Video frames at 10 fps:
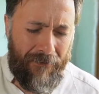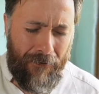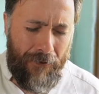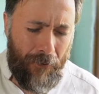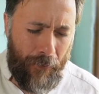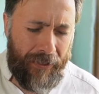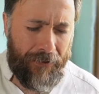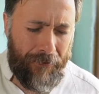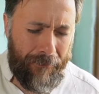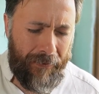for your
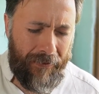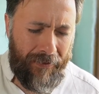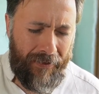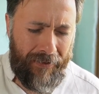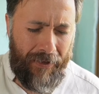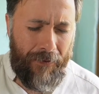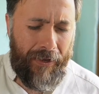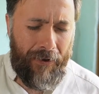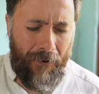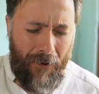wisdom, that you
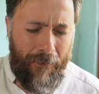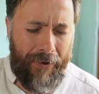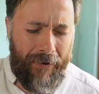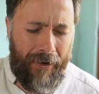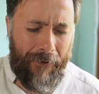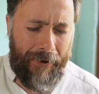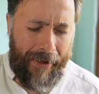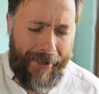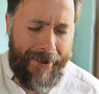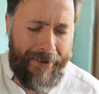can open our
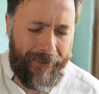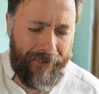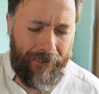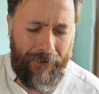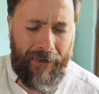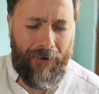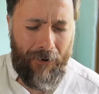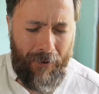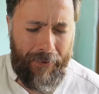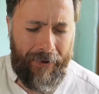eyes, you can
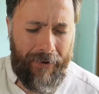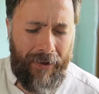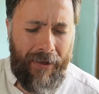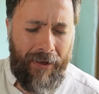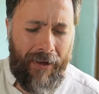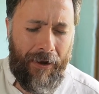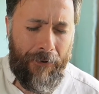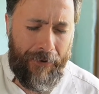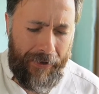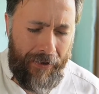open
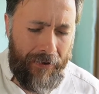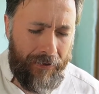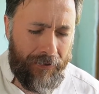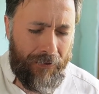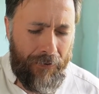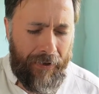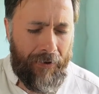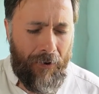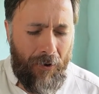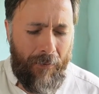our ears, you
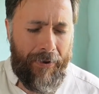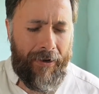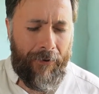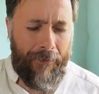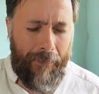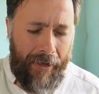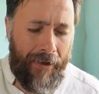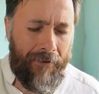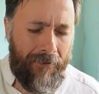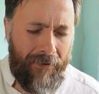can open our
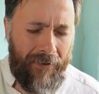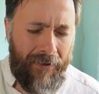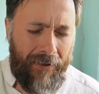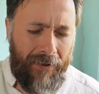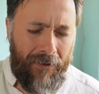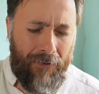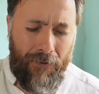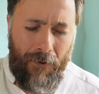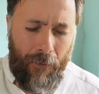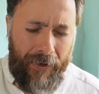mind
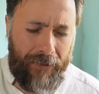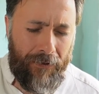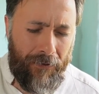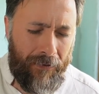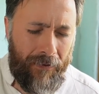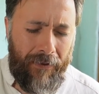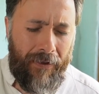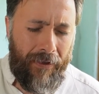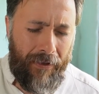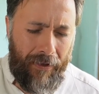to your wisdom
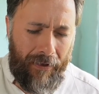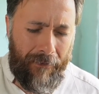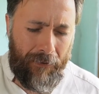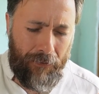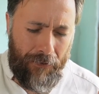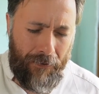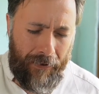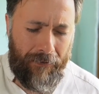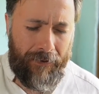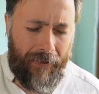and to your
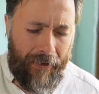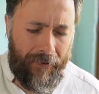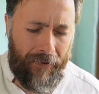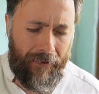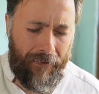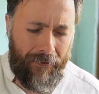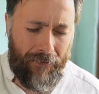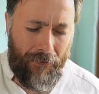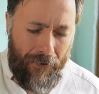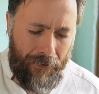understanding,
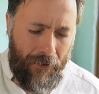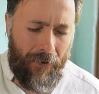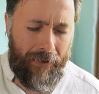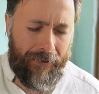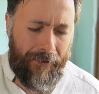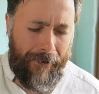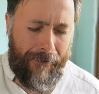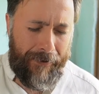to your knowledge.